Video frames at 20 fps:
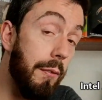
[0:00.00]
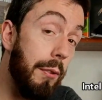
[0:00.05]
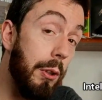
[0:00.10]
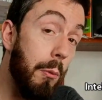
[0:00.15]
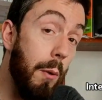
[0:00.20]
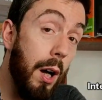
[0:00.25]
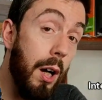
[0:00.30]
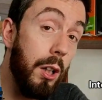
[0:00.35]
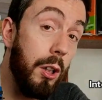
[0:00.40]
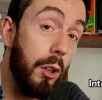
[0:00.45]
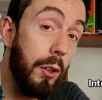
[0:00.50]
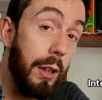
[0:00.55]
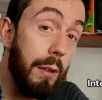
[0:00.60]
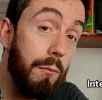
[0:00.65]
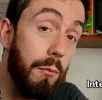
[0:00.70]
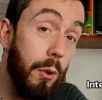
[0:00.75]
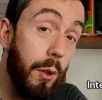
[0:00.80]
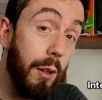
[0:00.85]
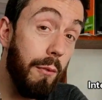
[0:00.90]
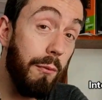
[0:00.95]
And if you are
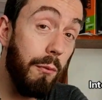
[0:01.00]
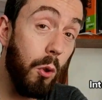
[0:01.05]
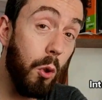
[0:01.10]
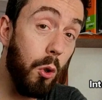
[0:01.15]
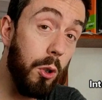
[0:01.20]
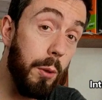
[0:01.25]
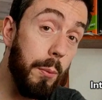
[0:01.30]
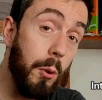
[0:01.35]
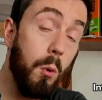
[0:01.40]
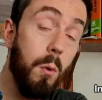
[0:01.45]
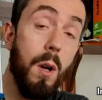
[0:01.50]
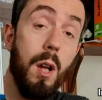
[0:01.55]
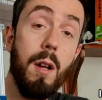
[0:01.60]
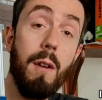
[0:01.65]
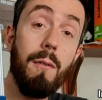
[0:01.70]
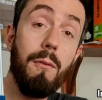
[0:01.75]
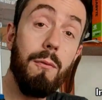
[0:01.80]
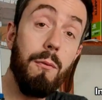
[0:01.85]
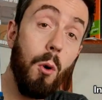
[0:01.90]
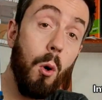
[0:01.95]
looking for an affordable
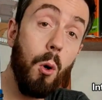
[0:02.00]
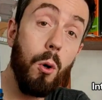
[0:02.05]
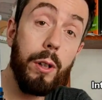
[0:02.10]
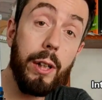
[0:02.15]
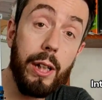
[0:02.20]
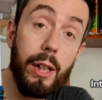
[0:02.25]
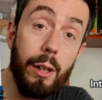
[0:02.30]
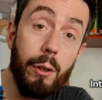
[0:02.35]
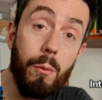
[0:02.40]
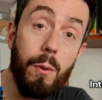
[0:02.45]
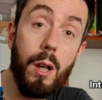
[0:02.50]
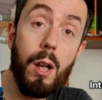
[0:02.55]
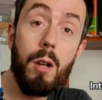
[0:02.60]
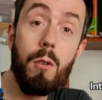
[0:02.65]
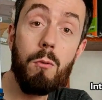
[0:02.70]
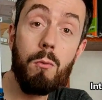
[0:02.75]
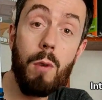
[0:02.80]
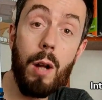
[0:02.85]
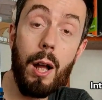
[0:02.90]
for you